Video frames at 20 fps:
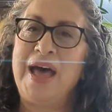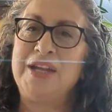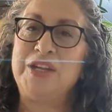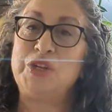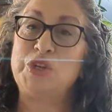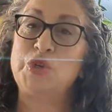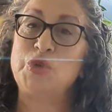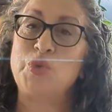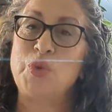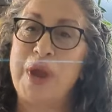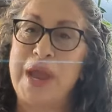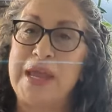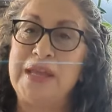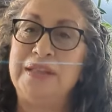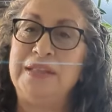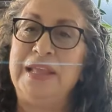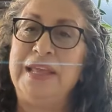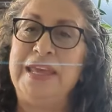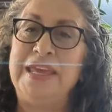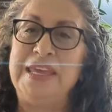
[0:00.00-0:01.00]

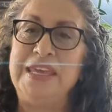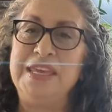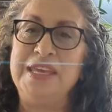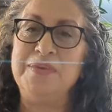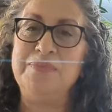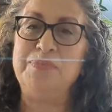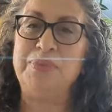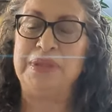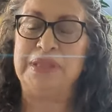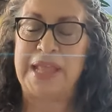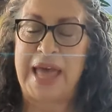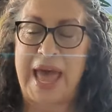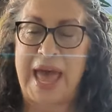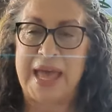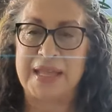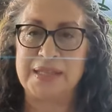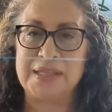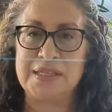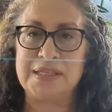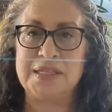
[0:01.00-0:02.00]
trailing
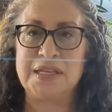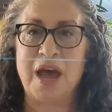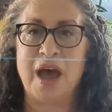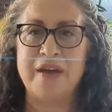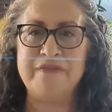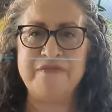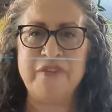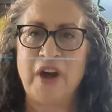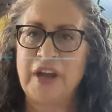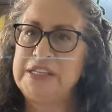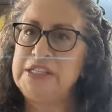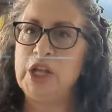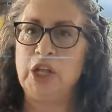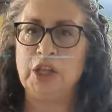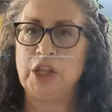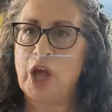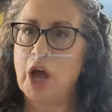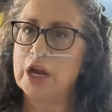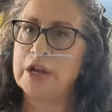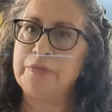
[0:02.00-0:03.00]
plants. I find a
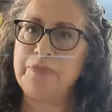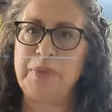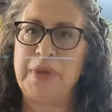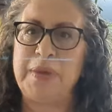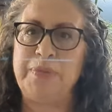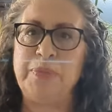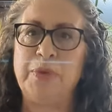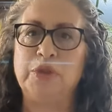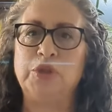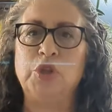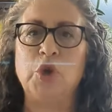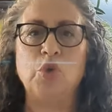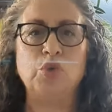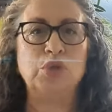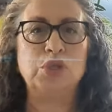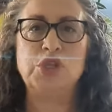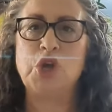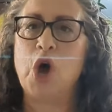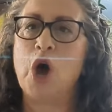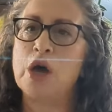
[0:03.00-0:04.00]
lot of people
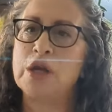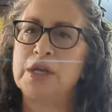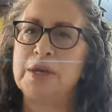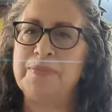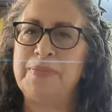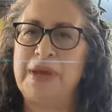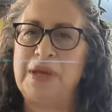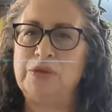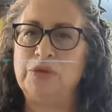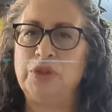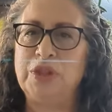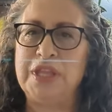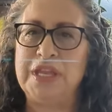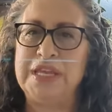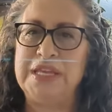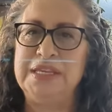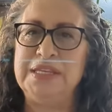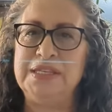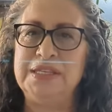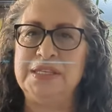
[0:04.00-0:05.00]
don't talk about
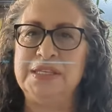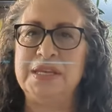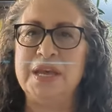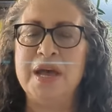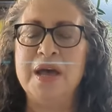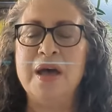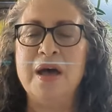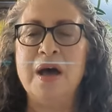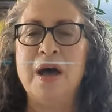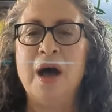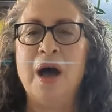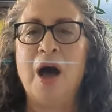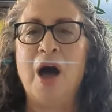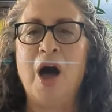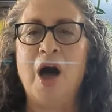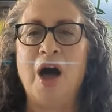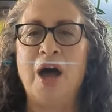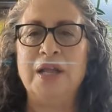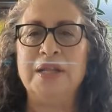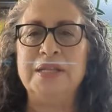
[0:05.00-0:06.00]
these
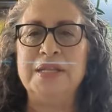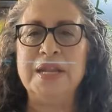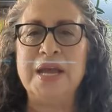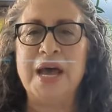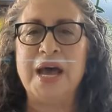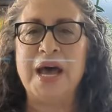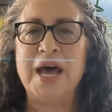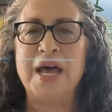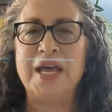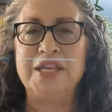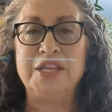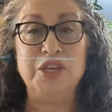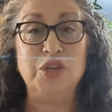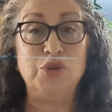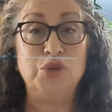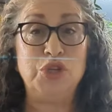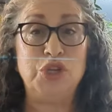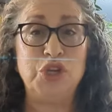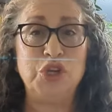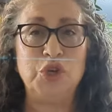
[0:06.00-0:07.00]
on
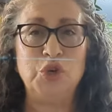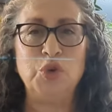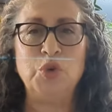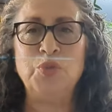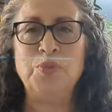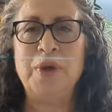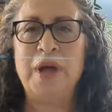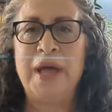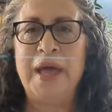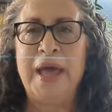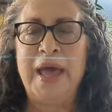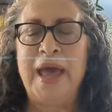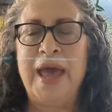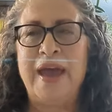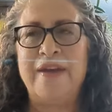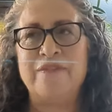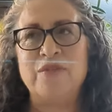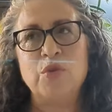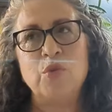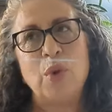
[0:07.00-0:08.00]
YouTube.
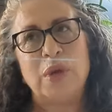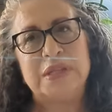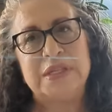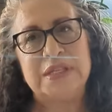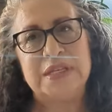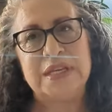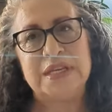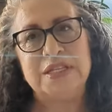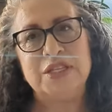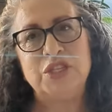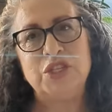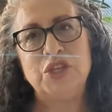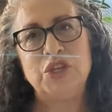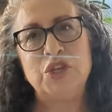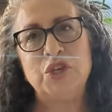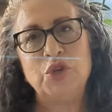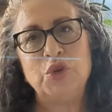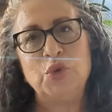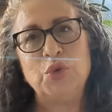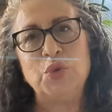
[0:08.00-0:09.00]
Everyone's
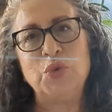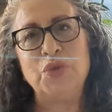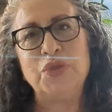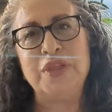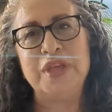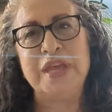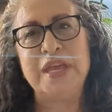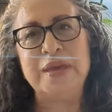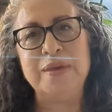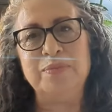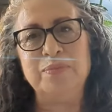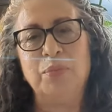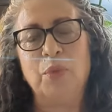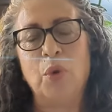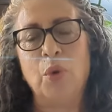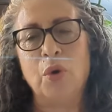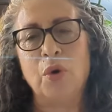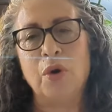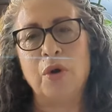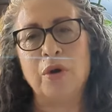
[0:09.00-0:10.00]
into the
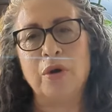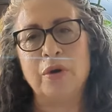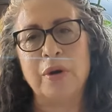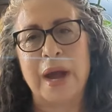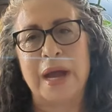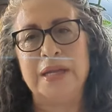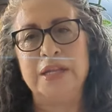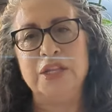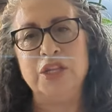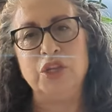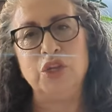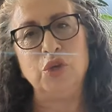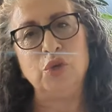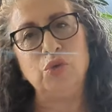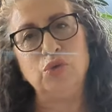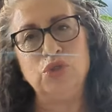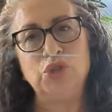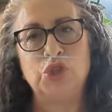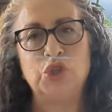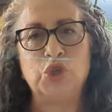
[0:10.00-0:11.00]
more
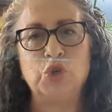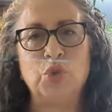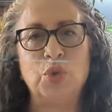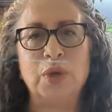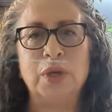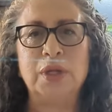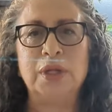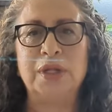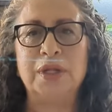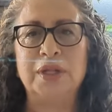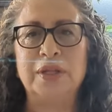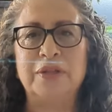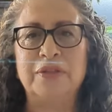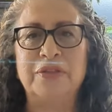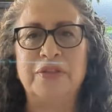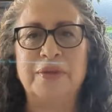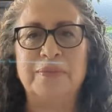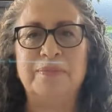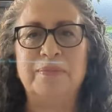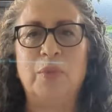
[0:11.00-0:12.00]
unusual,
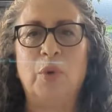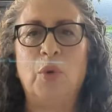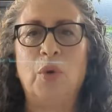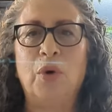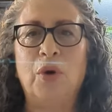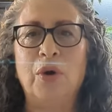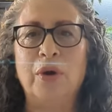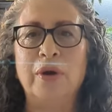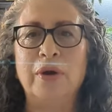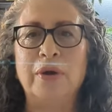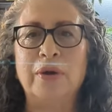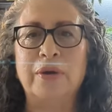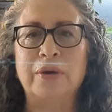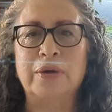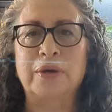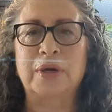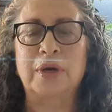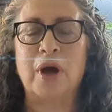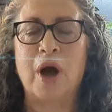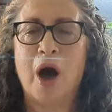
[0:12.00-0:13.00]
the more
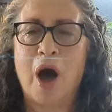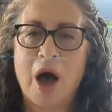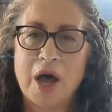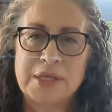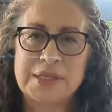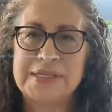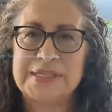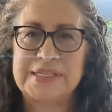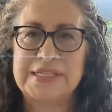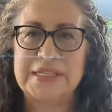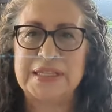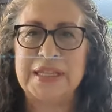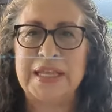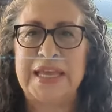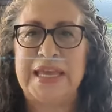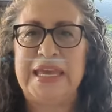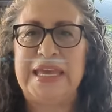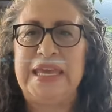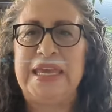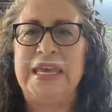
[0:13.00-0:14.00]

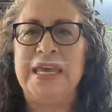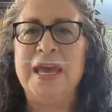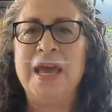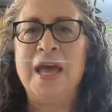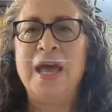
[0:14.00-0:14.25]
costly